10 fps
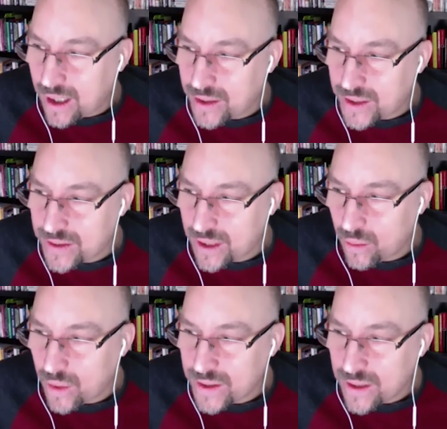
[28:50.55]
just say
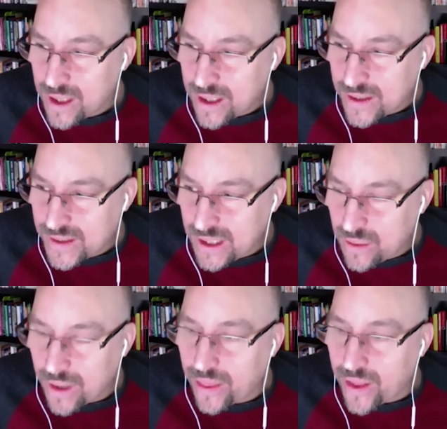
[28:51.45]
one
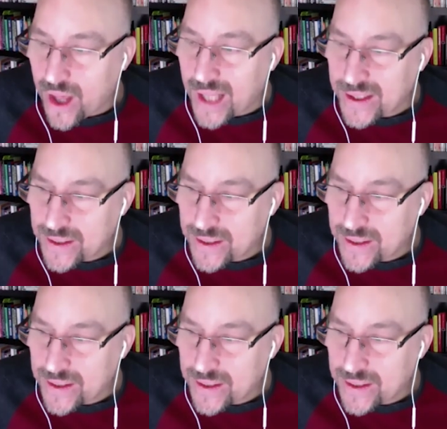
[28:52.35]
thought